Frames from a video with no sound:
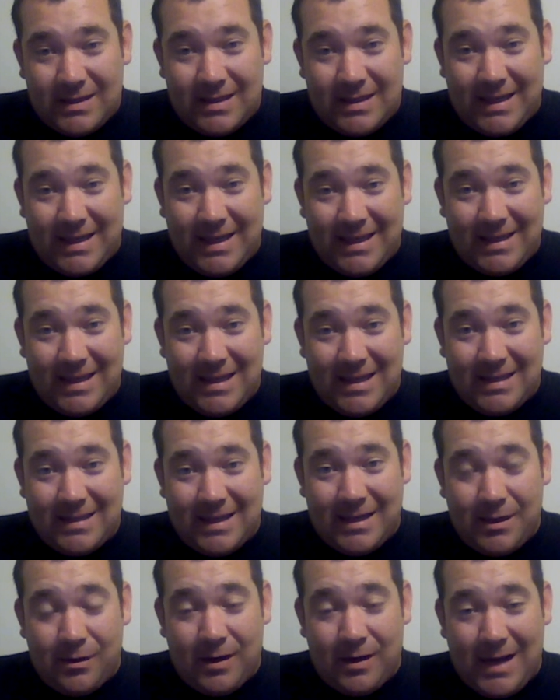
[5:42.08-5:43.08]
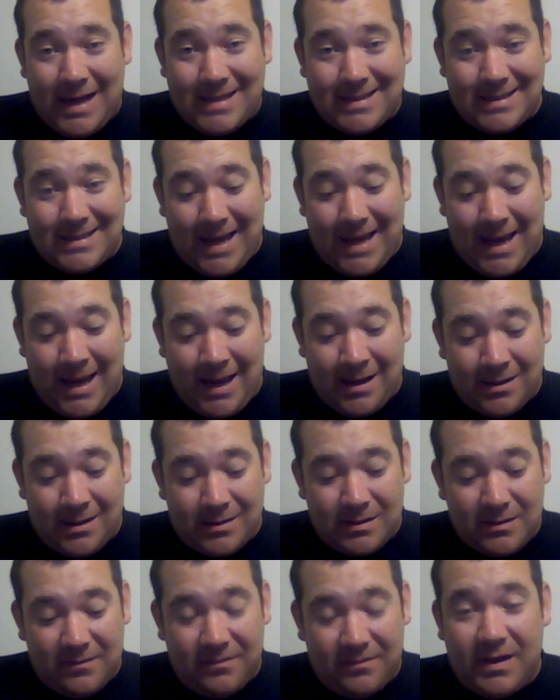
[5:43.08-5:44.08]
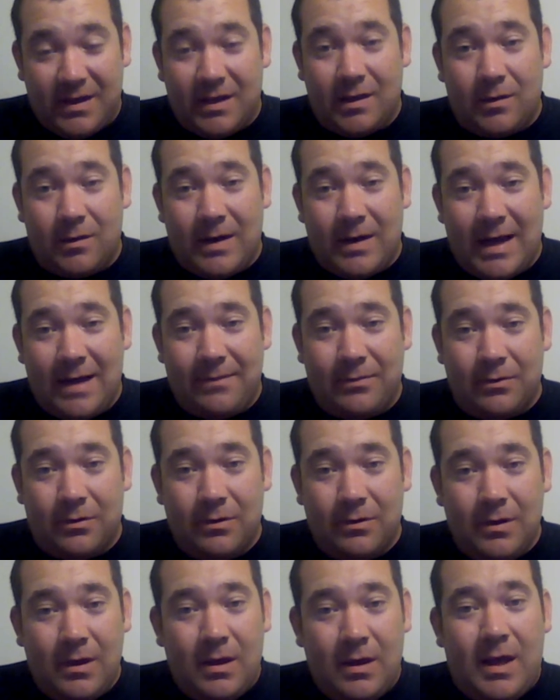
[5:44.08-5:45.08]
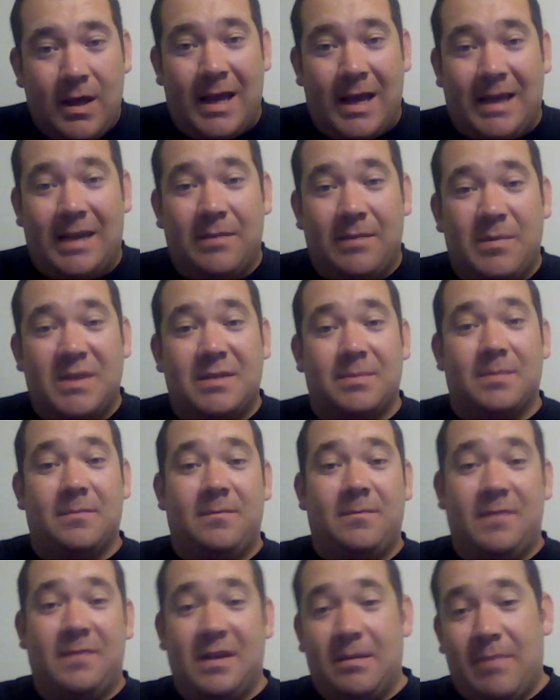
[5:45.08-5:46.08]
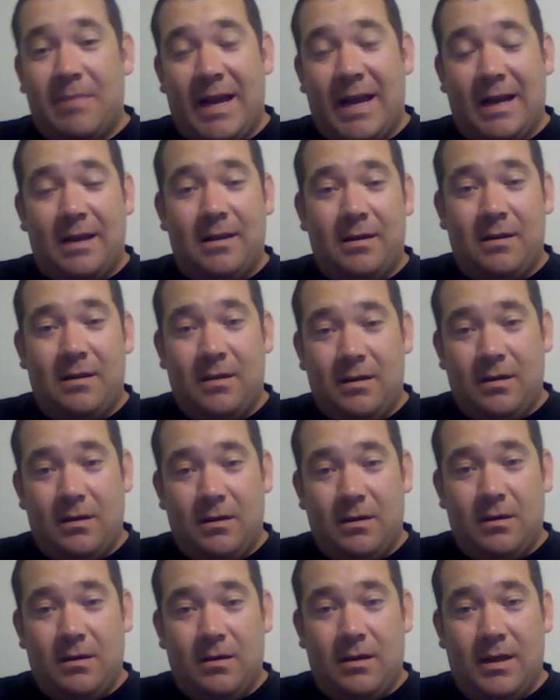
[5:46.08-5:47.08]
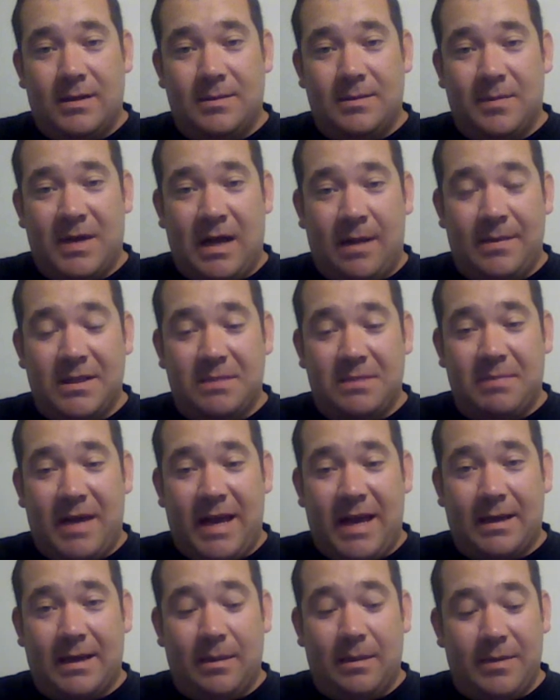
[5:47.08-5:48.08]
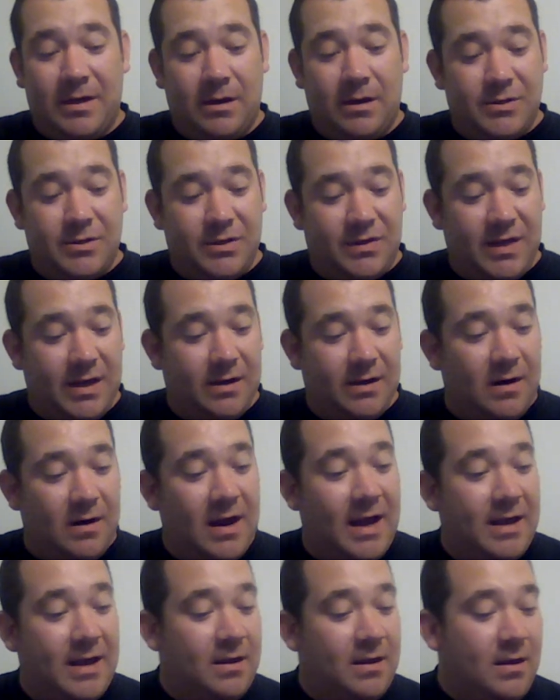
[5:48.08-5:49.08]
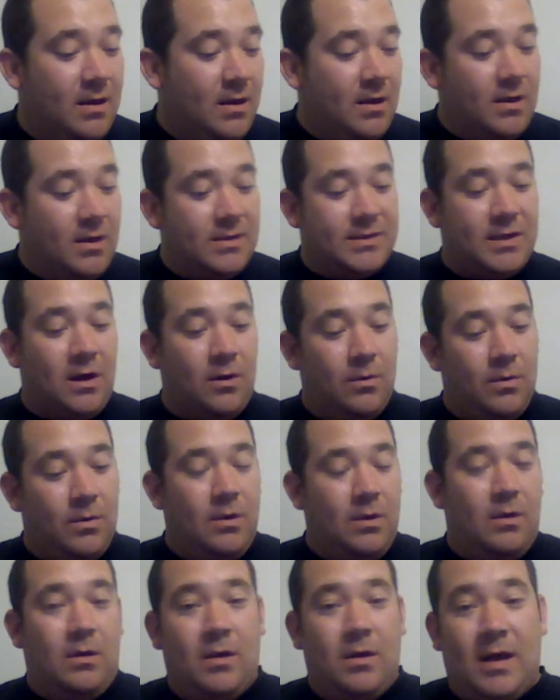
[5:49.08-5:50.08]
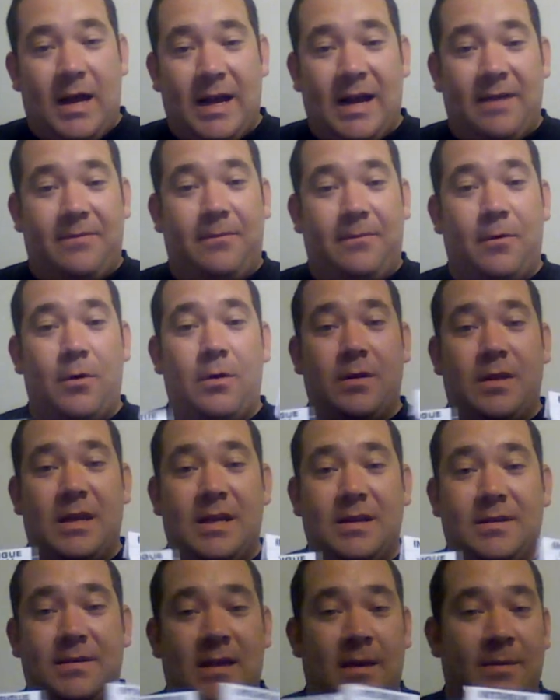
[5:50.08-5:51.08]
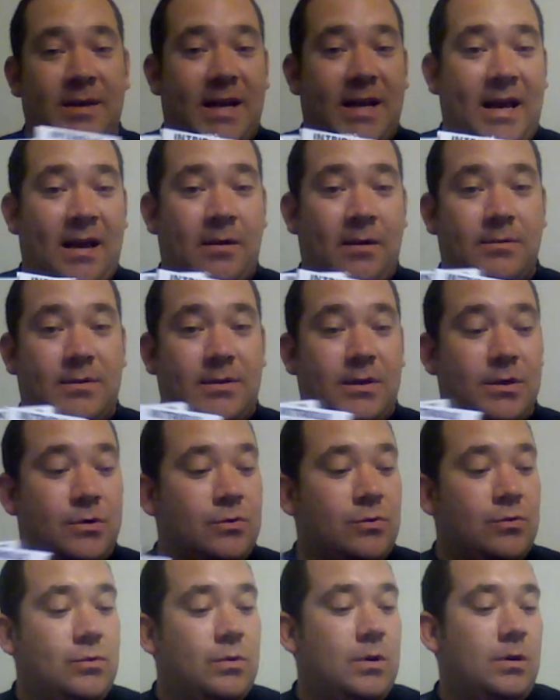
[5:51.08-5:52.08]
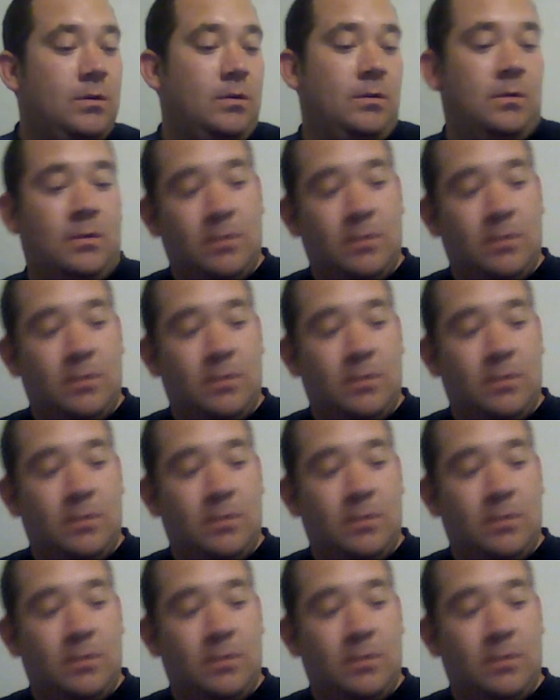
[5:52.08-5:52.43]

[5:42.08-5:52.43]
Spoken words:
to get these in your guys' hands via the raffle and give me some feedback and some comments back and let me know what you think, alright? So, I got 4 of these coming down to